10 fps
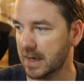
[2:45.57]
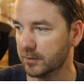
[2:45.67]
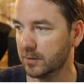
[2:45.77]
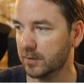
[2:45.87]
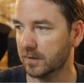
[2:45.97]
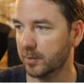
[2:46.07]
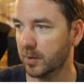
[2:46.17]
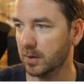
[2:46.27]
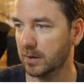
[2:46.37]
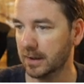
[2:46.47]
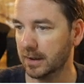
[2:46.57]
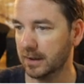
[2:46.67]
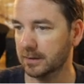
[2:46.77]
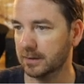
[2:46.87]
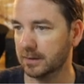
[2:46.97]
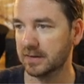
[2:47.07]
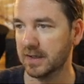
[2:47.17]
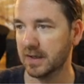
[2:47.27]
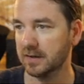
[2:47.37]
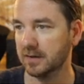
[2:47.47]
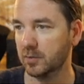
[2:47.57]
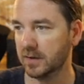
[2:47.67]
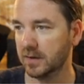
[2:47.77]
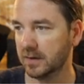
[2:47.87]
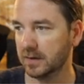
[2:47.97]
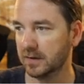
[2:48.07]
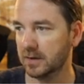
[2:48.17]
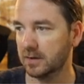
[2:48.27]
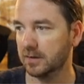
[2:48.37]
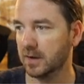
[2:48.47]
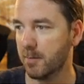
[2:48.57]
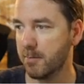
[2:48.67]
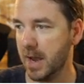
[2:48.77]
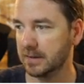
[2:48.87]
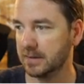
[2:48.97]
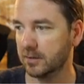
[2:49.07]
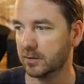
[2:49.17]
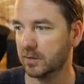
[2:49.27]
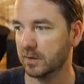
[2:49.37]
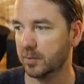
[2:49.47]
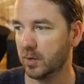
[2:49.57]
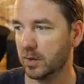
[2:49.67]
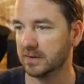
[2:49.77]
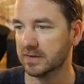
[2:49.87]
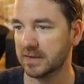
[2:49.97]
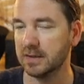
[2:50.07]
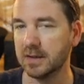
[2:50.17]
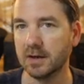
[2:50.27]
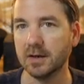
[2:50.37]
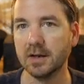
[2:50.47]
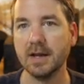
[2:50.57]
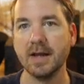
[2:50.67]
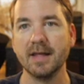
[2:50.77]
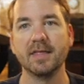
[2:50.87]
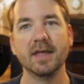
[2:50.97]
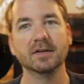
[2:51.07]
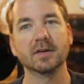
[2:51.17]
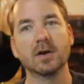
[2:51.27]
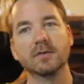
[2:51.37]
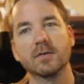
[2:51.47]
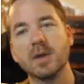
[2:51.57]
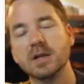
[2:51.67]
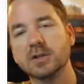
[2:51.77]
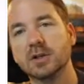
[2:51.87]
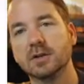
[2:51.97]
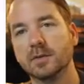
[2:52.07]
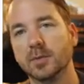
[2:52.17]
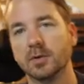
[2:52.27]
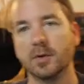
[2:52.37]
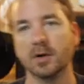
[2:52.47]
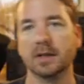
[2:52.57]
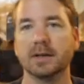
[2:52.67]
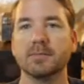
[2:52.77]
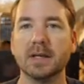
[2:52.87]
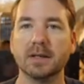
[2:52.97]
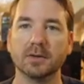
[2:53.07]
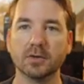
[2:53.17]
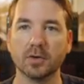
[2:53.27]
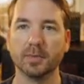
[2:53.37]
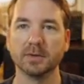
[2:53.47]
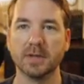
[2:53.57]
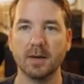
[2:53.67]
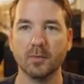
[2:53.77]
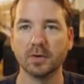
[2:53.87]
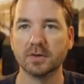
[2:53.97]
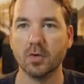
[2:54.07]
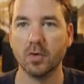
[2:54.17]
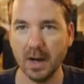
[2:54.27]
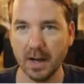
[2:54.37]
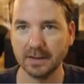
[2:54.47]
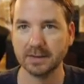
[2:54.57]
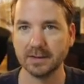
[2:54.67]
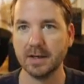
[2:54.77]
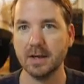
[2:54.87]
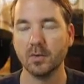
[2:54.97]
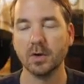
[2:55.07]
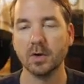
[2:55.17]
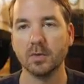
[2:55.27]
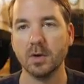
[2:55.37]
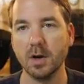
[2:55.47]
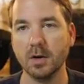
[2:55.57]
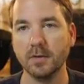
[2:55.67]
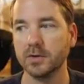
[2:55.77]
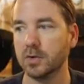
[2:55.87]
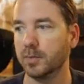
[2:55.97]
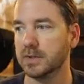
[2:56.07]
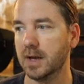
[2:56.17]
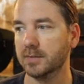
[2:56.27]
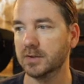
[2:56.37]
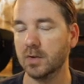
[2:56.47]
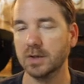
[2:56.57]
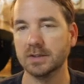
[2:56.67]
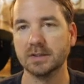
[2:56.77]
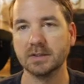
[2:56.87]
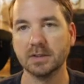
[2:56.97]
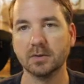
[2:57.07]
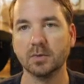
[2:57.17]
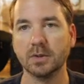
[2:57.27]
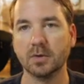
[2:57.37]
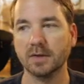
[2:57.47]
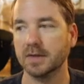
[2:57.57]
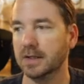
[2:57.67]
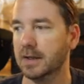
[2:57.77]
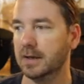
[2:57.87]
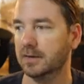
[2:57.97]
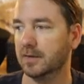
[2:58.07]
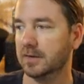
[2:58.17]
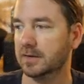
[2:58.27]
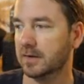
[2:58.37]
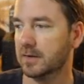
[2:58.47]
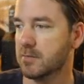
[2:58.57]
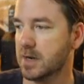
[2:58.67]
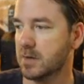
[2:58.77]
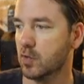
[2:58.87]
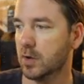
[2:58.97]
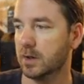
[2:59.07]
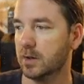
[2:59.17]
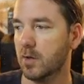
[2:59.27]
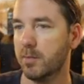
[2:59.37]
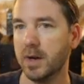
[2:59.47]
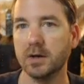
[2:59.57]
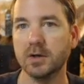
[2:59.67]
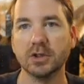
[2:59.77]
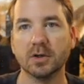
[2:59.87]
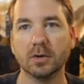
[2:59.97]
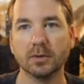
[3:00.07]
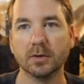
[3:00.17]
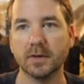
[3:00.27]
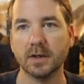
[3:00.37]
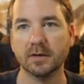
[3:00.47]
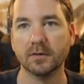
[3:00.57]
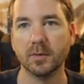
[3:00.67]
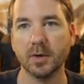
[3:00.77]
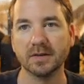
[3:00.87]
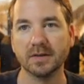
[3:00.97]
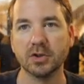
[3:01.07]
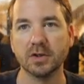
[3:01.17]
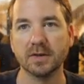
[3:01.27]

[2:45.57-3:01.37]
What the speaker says: through the support line, it's tested resistance here, it's gone back down through support and stayed there, that's a confirmation of the bull market, meaning the triple top was correct. We don't know if the triple top's correct until we cross that line. So this doesn't mean we're going to go bearish in gold over the next few months. It just